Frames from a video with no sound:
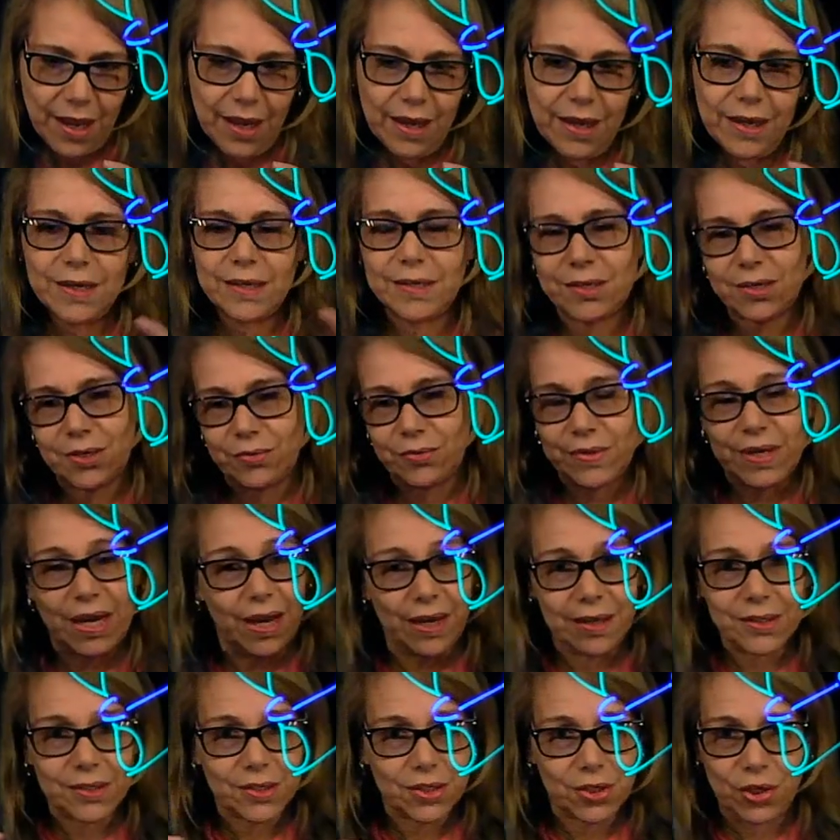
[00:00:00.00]
and
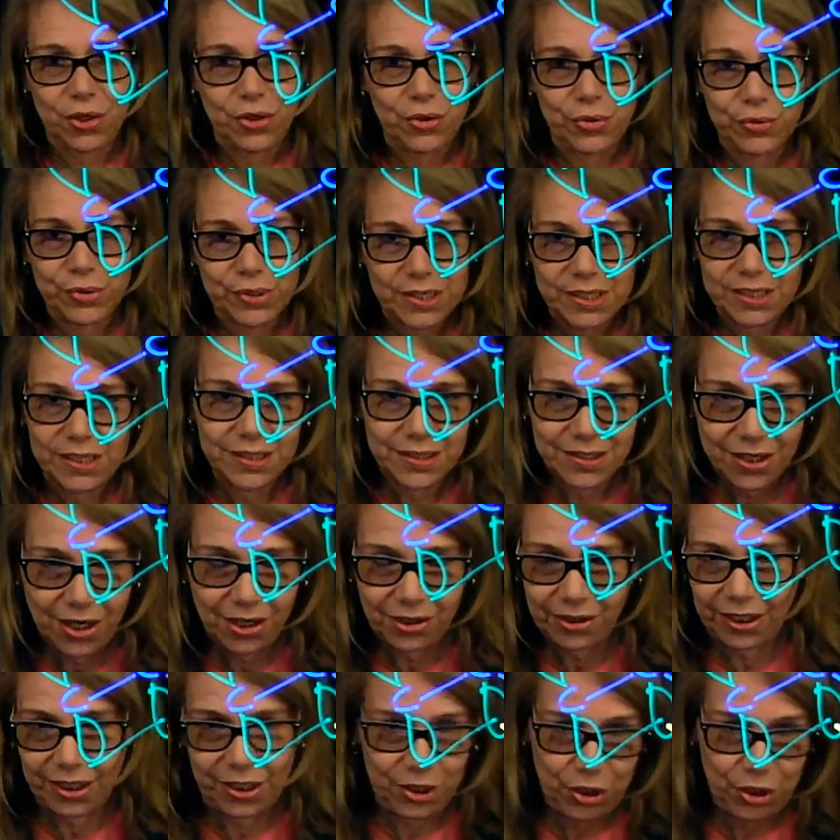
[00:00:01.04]
sometimes you see a donkey.